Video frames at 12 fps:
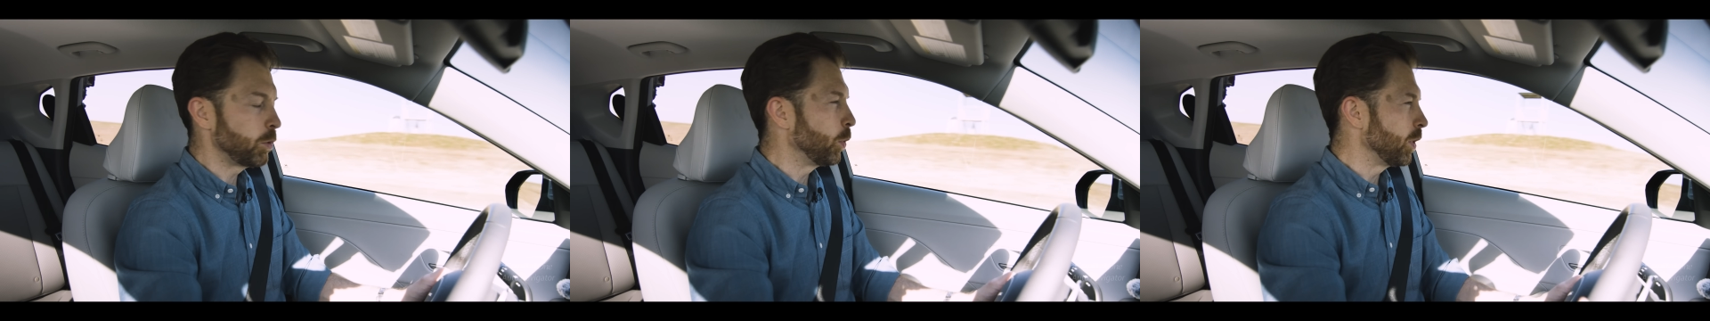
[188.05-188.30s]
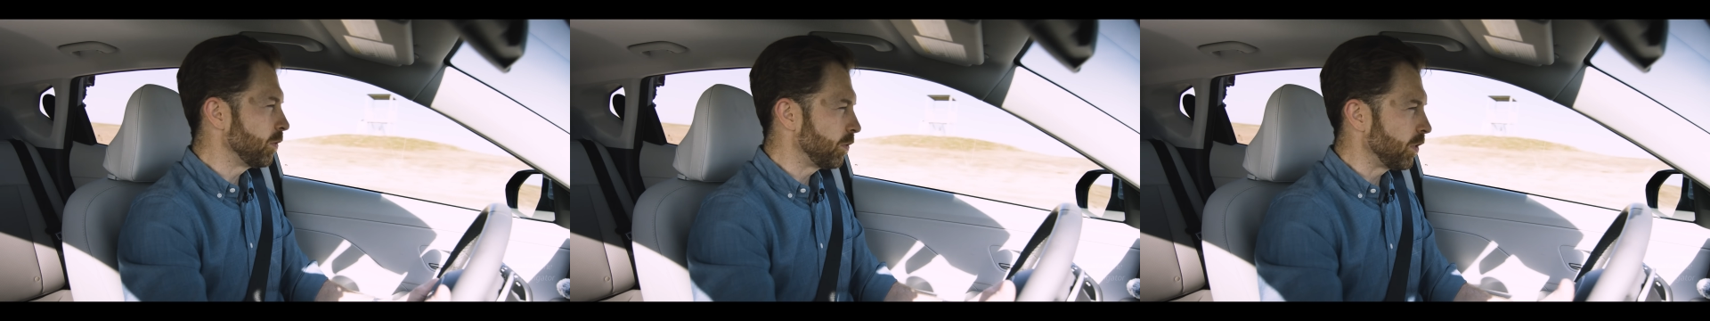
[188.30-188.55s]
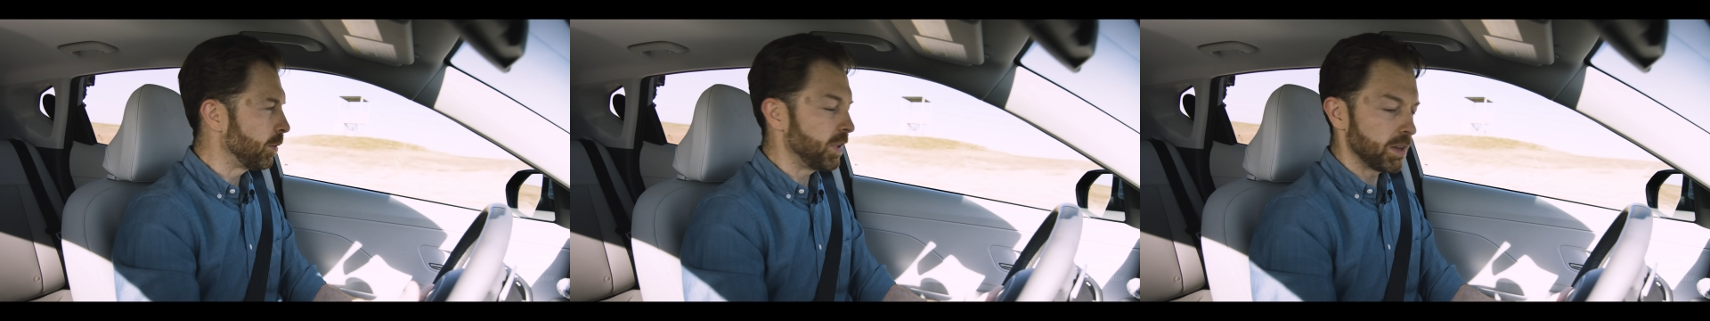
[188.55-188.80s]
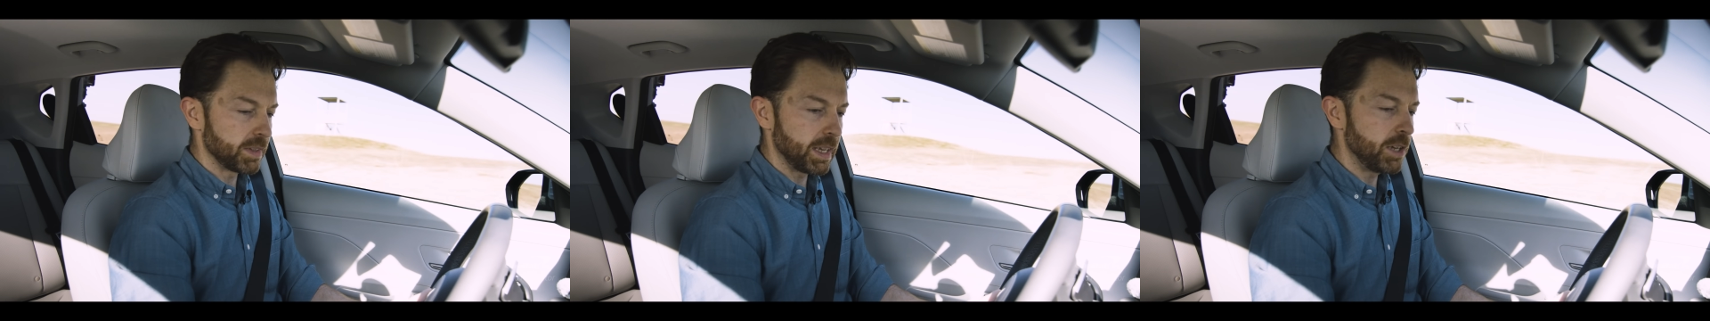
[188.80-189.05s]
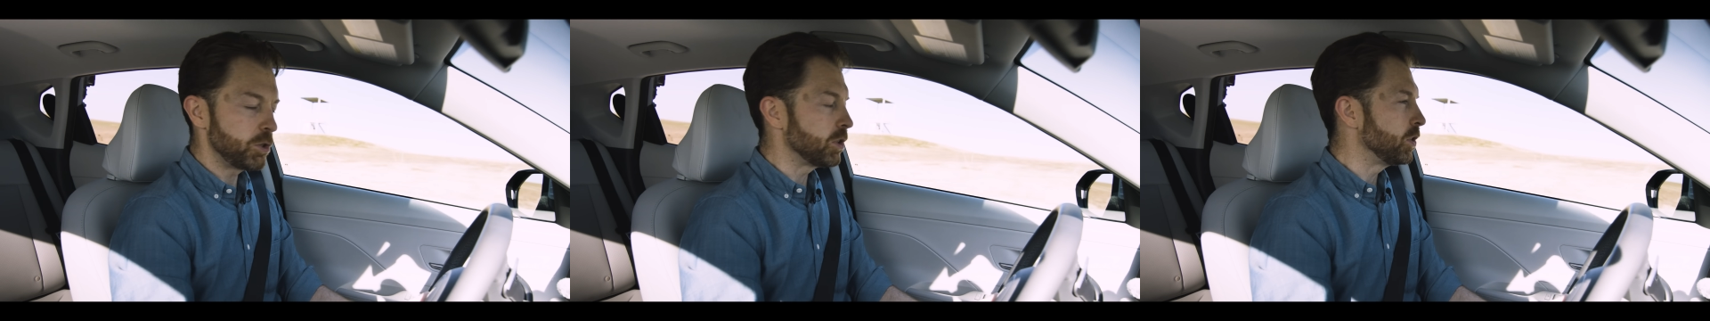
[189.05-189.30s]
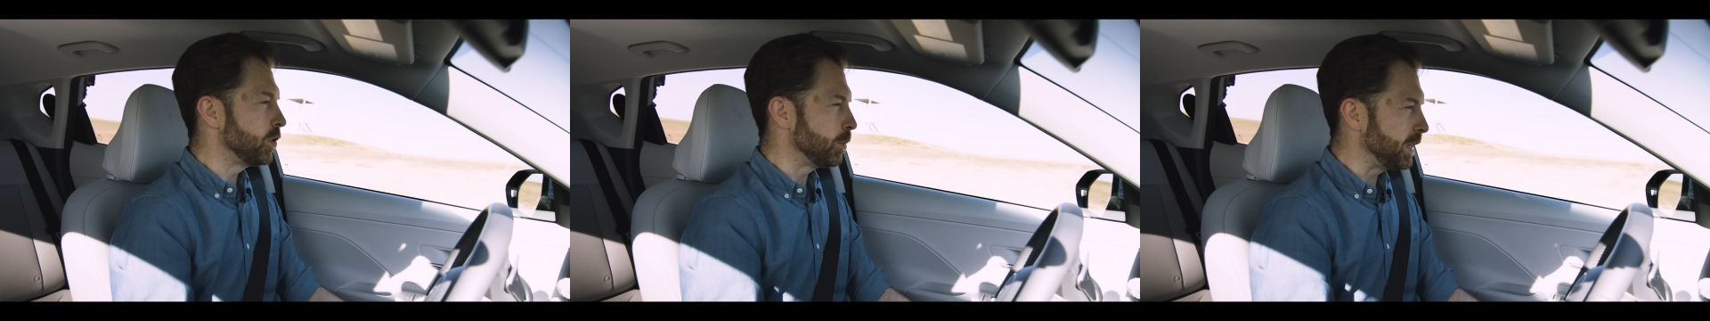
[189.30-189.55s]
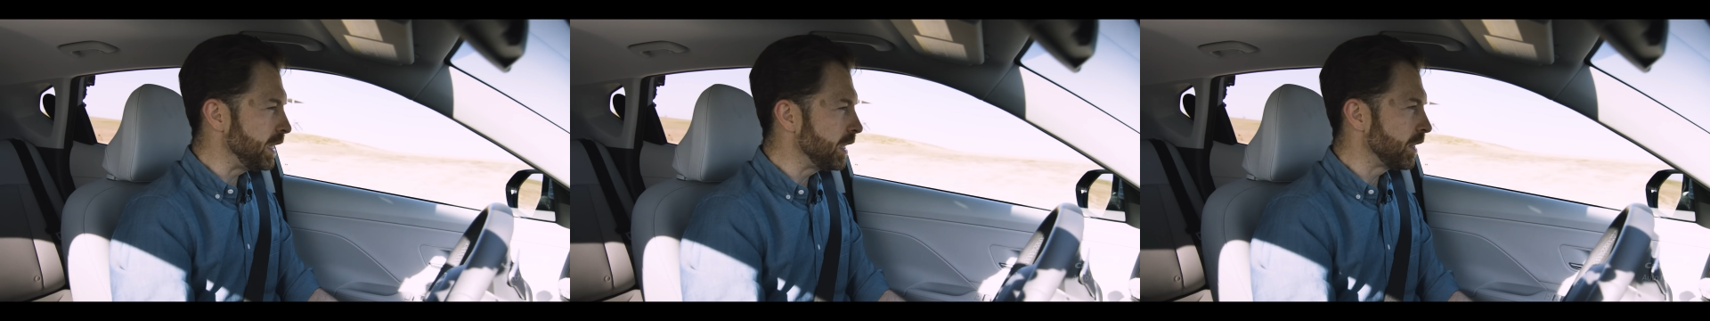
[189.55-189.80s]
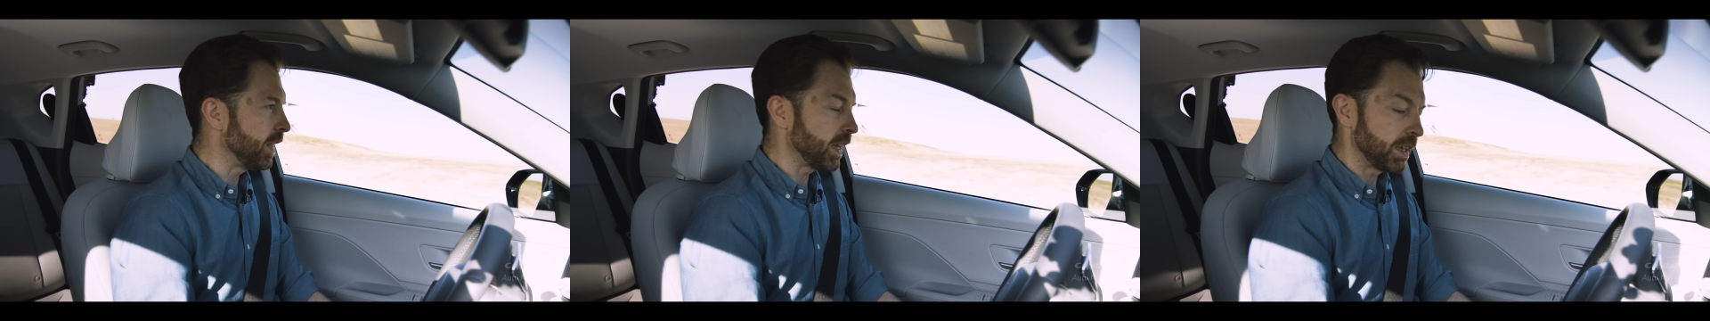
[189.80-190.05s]
going from navigation to
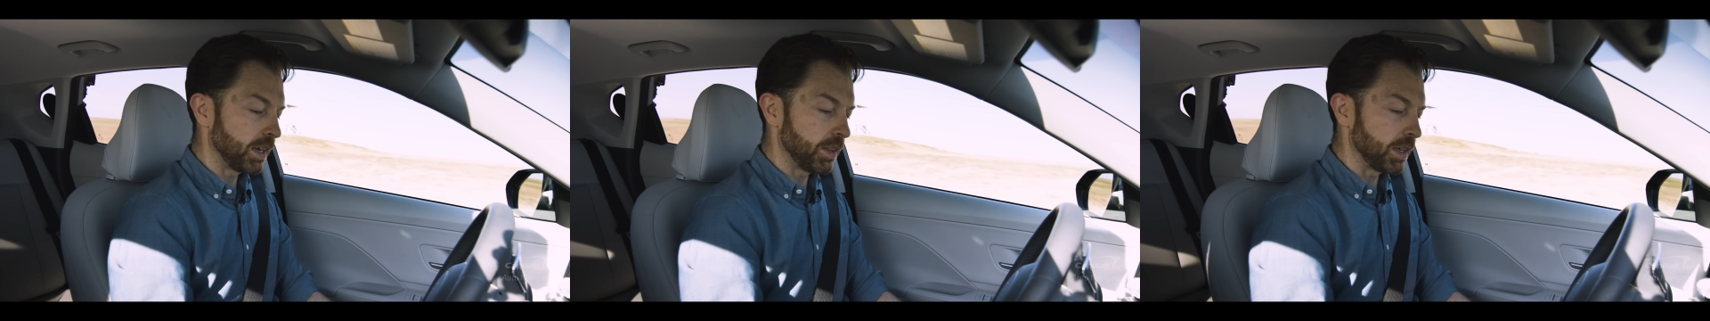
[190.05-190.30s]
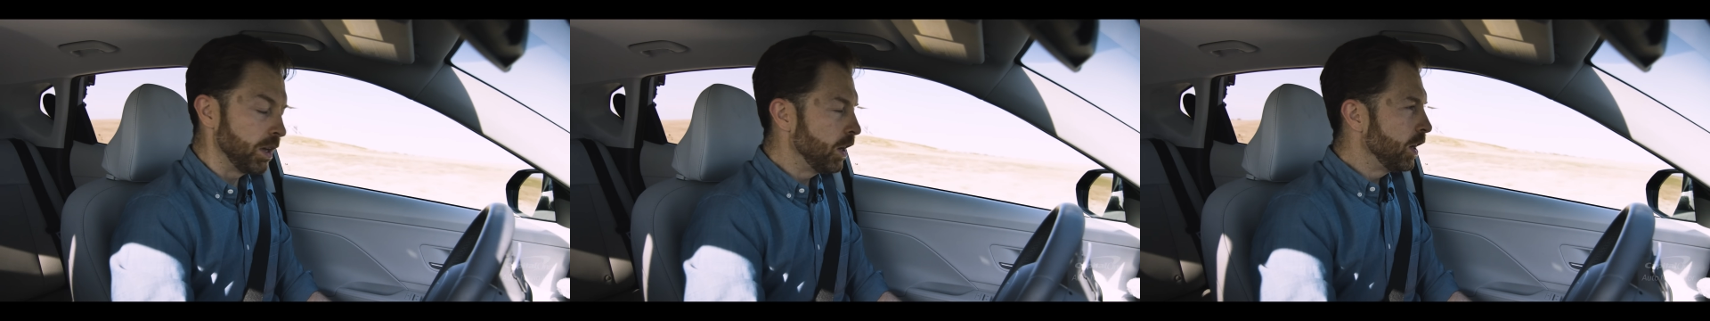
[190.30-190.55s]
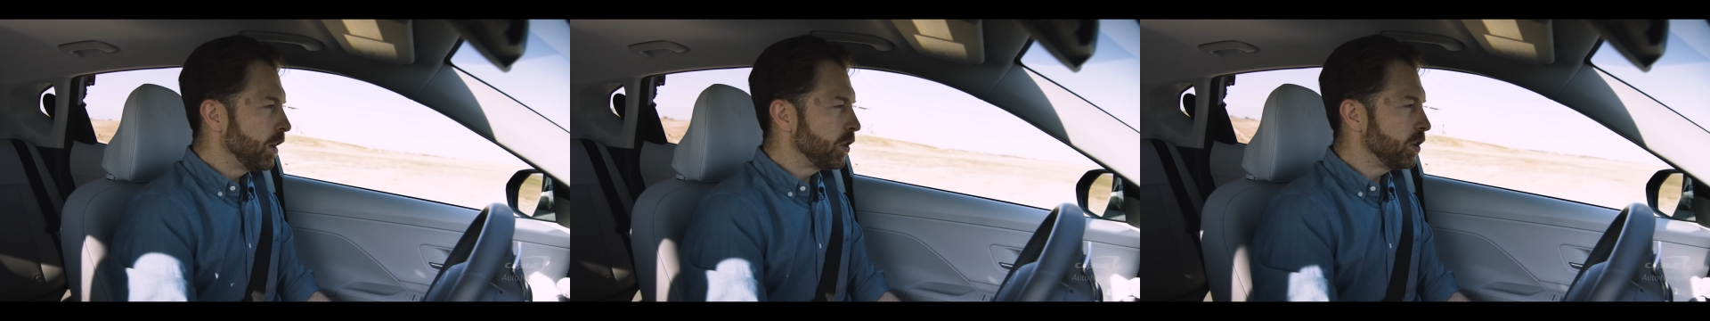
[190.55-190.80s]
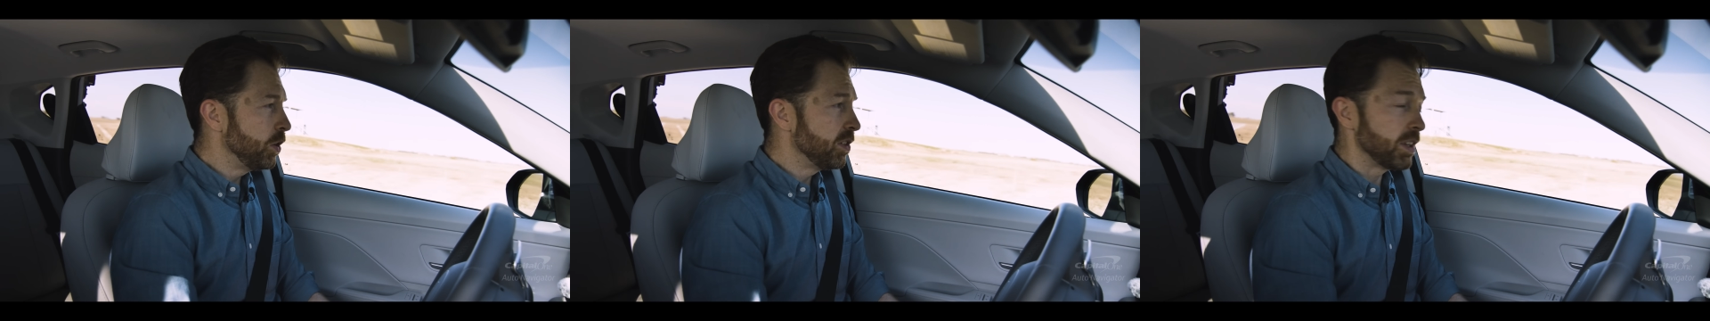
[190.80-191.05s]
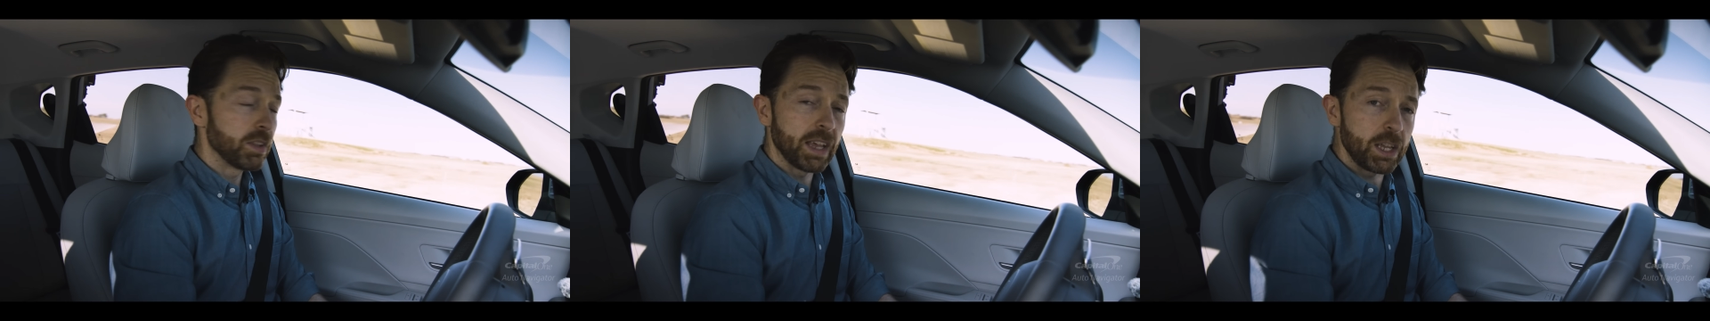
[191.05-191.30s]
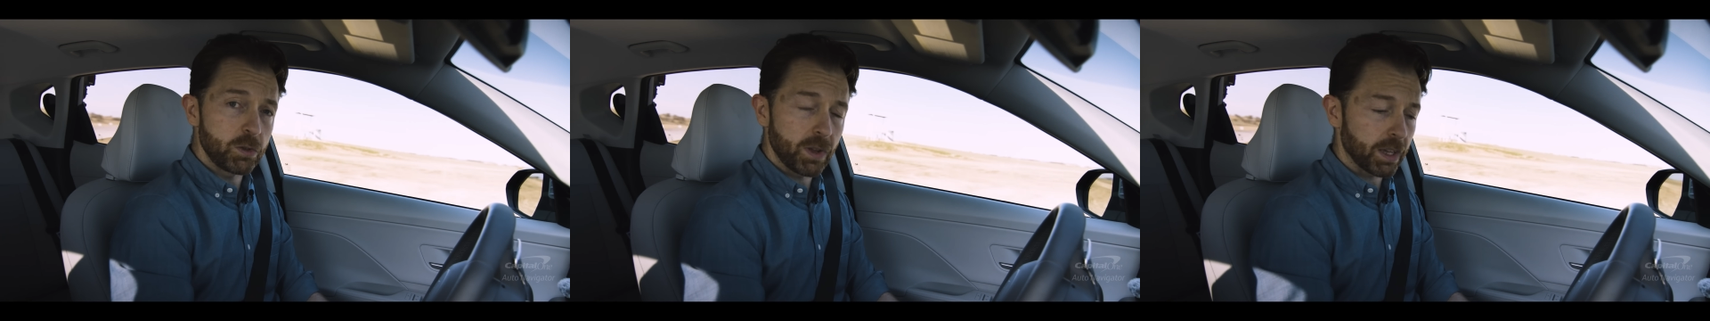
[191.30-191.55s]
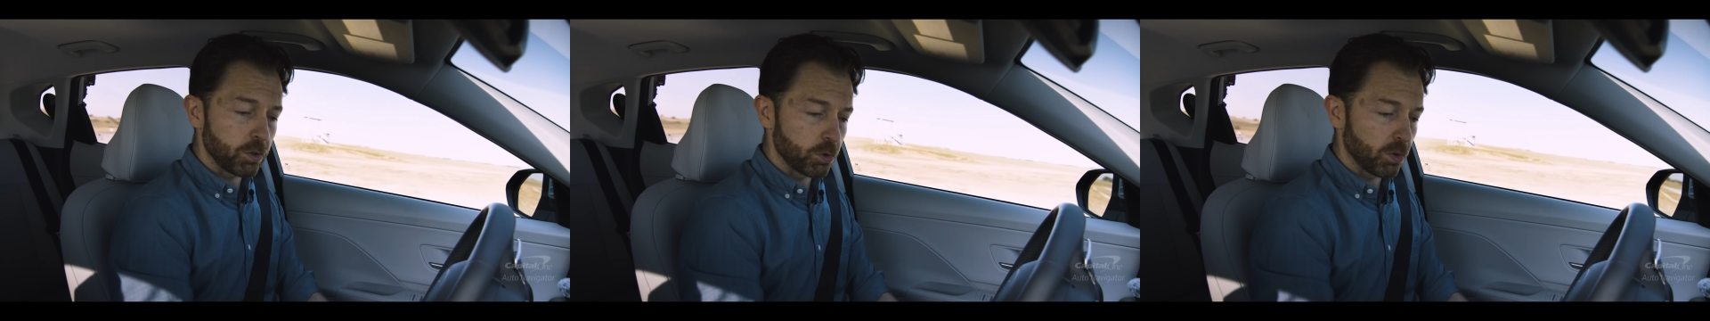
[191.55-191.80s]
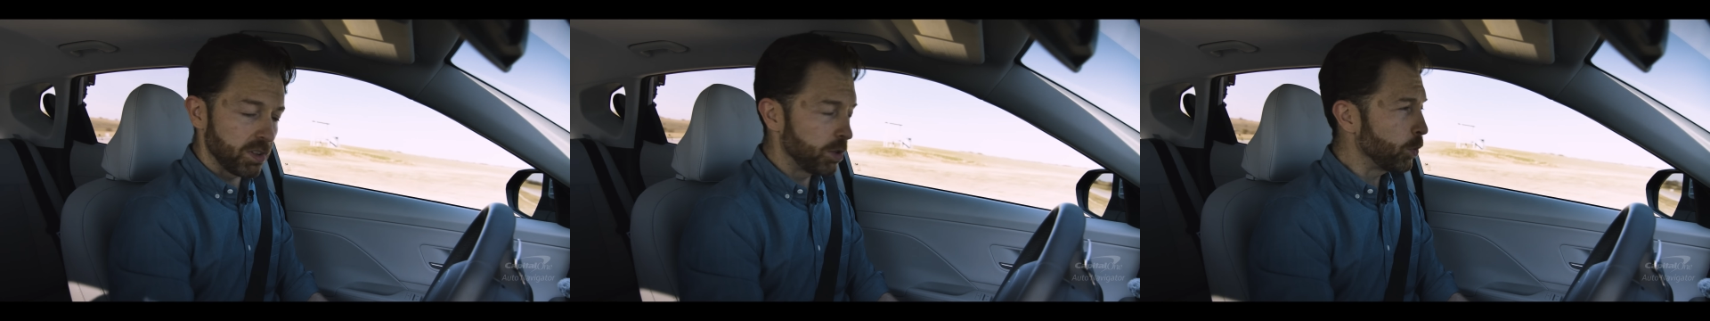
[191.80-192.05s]
media to that kind of thing, using the HVAC
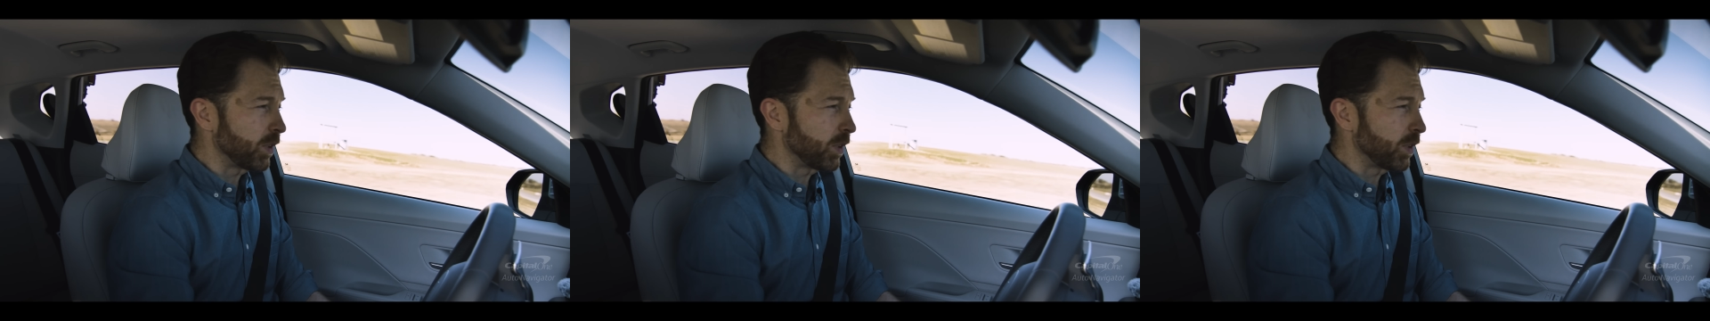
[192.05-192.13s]
controls here.